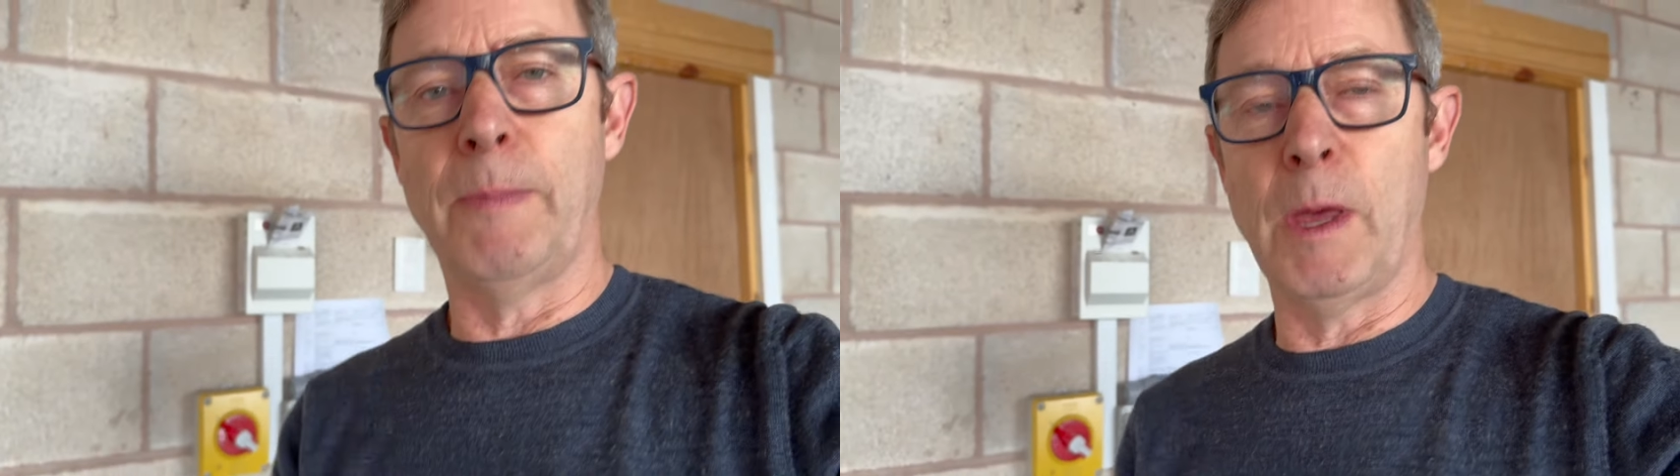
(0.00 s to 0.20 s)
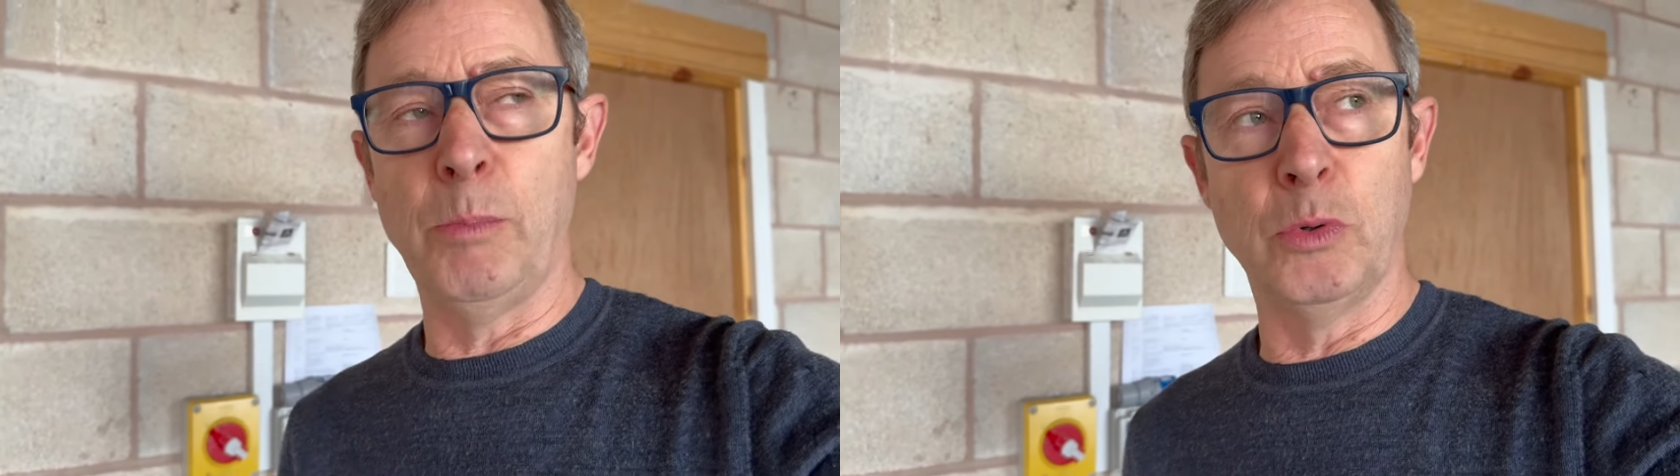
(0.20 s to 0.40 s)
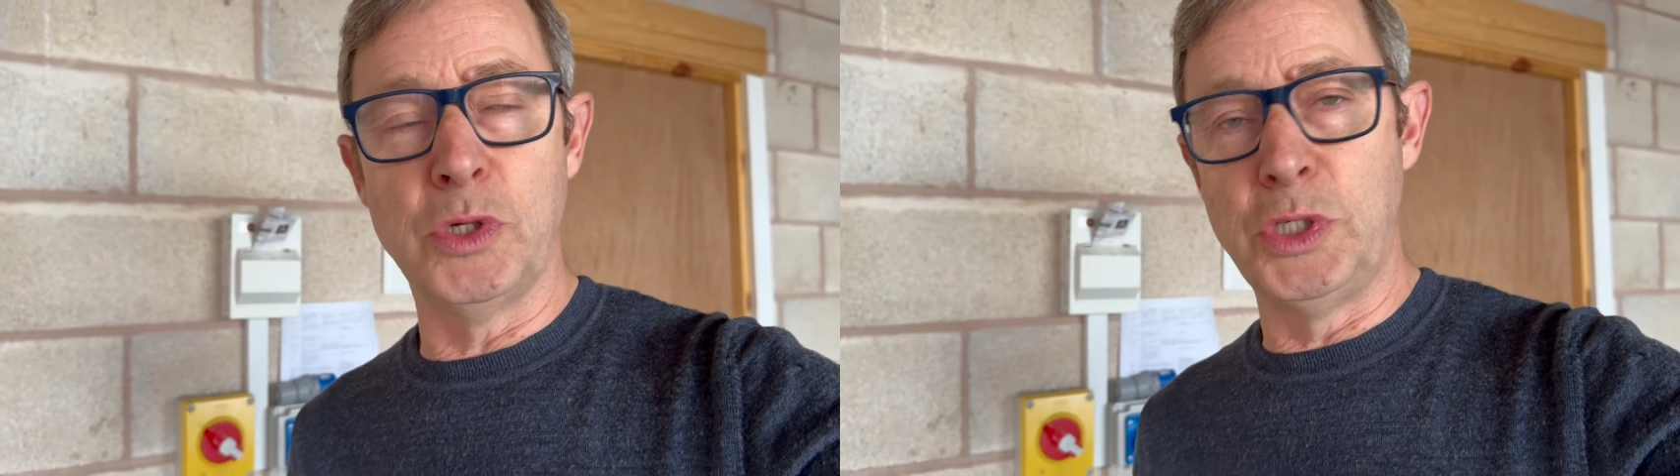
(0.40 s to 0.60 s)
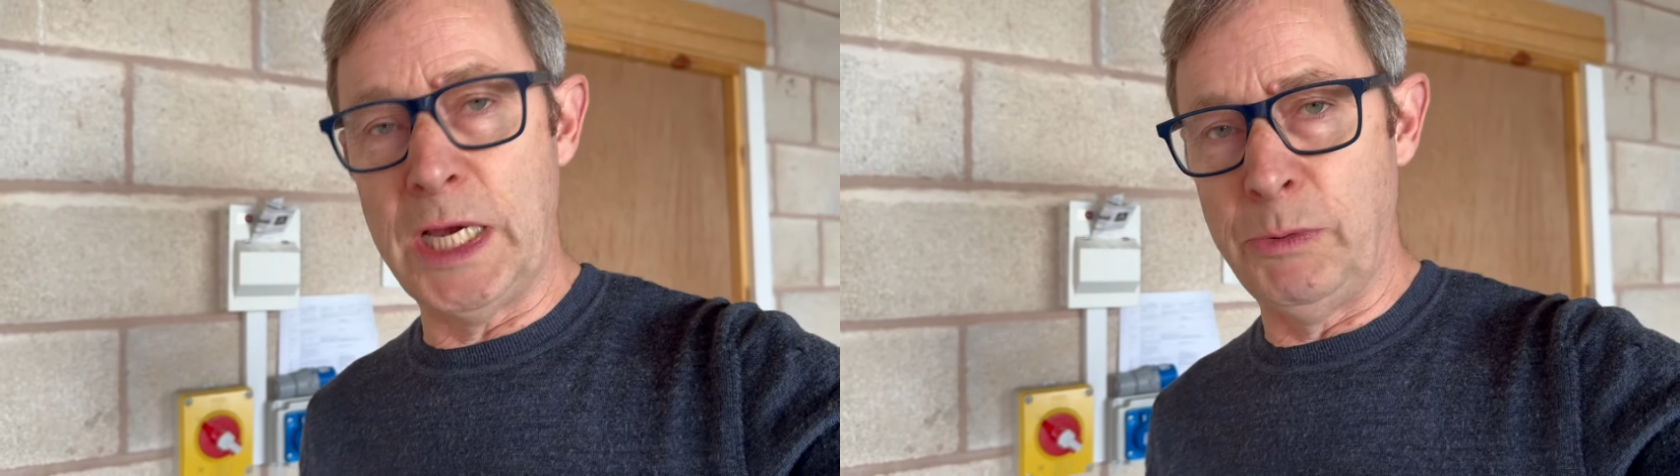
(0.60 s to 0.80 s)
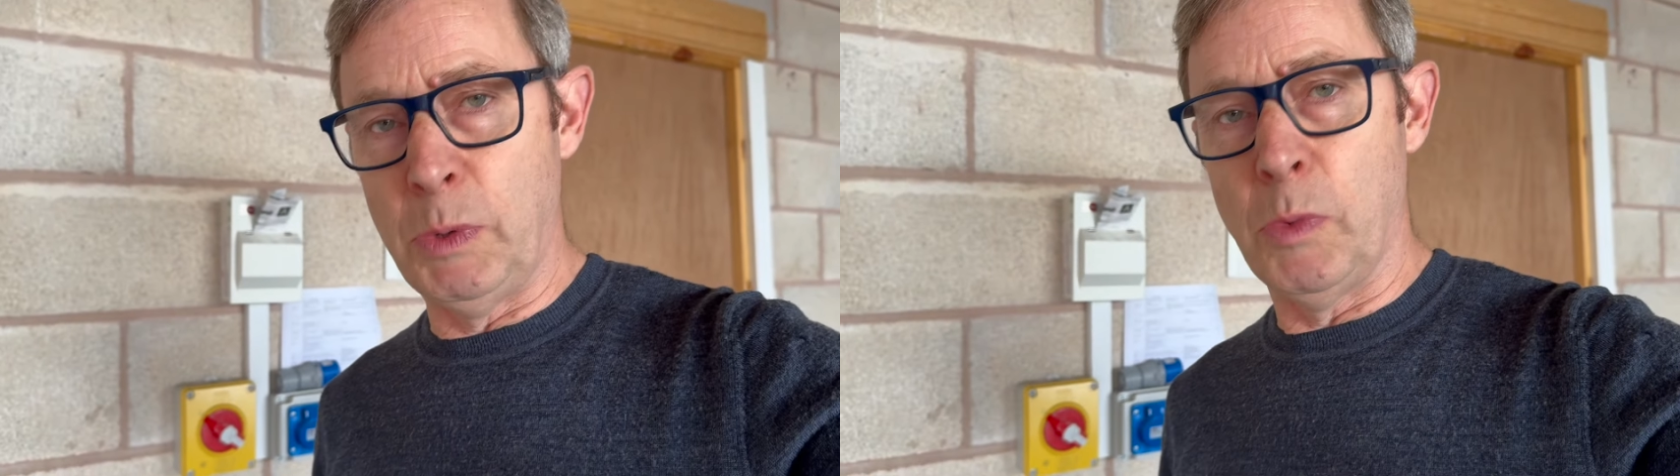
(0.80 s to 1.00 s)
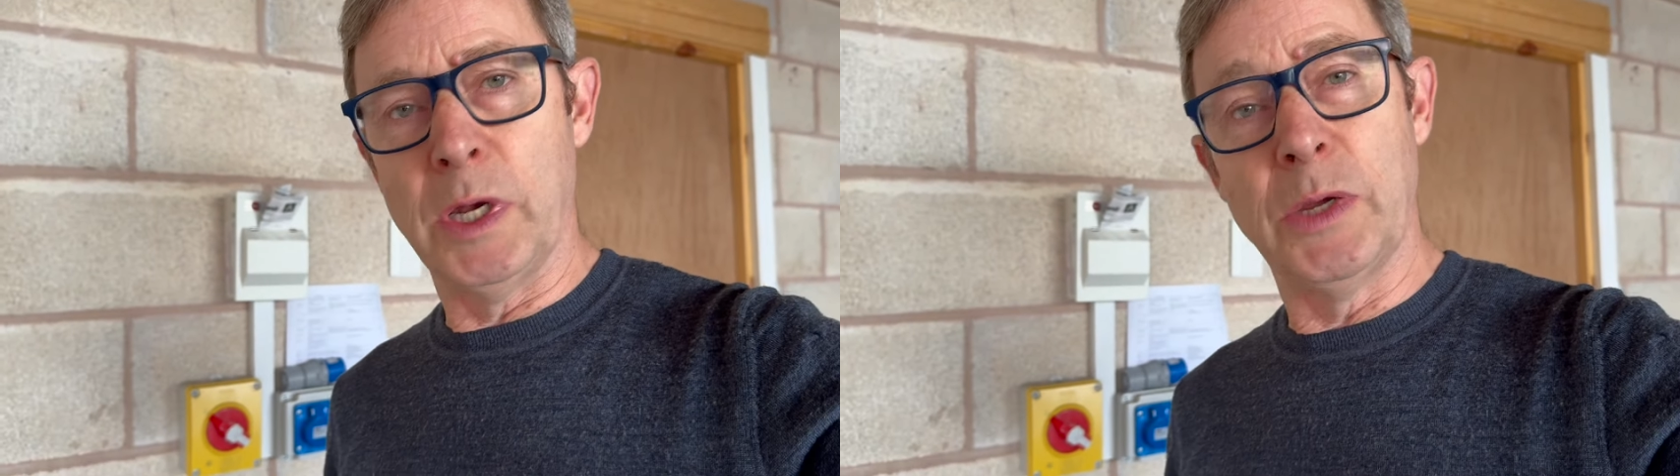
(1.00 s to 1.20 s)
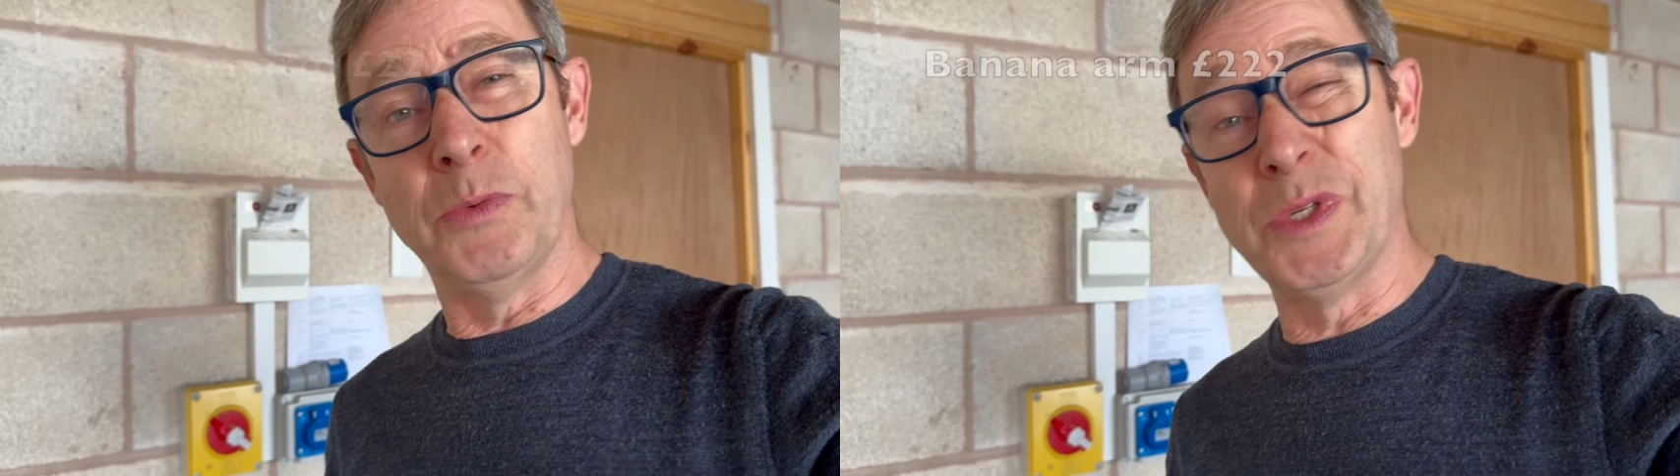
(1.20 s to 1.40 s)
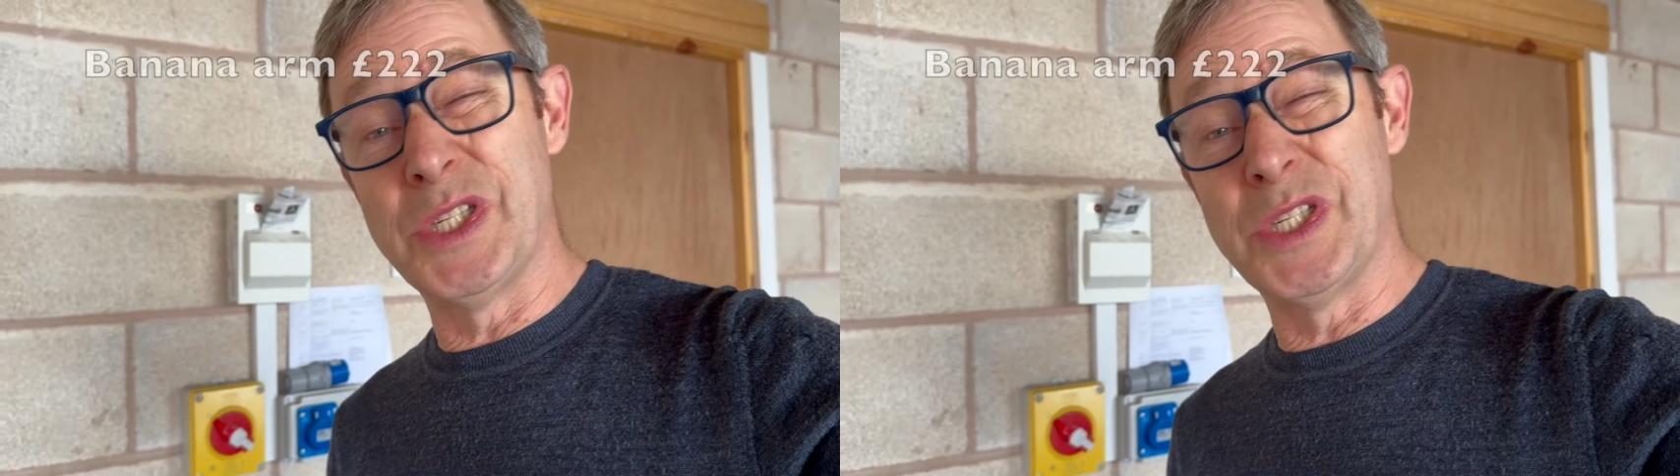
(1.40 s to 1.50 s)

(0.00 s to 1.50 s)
I bought a genuine one. It was